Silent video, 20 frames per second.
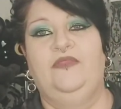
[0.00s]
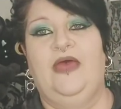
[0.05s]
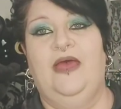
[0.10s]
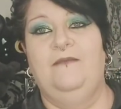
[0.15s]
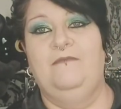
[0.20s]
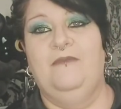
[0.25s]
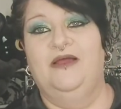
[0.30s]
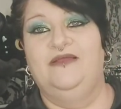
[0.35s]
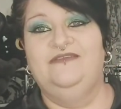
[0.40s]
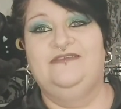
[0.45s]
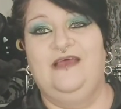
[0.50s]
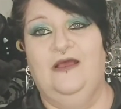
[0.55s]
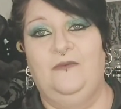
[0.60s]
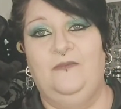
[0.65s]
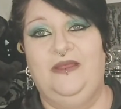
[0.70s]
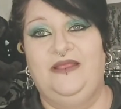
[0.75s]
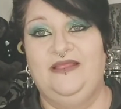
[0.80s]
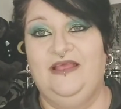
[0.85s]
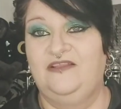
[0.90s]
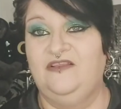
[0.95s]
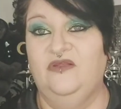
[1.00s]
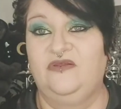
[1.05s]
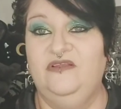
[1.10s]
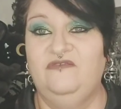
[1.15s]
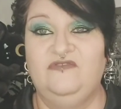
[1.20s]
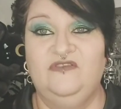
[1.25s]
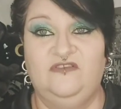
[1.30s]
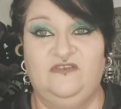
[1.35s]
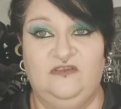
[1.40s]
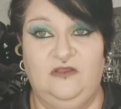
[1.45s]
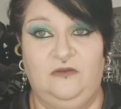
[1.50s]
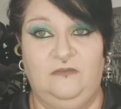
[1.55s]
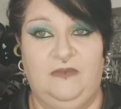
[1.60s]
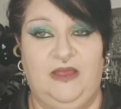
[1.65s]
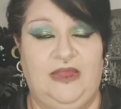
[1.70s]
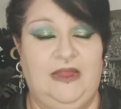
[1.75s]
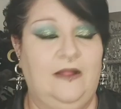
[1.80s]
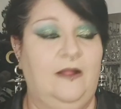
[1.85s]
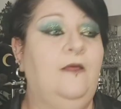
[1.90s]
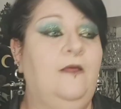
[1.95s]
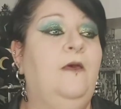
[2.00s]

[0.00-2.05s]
there might tell me they don't even suit me.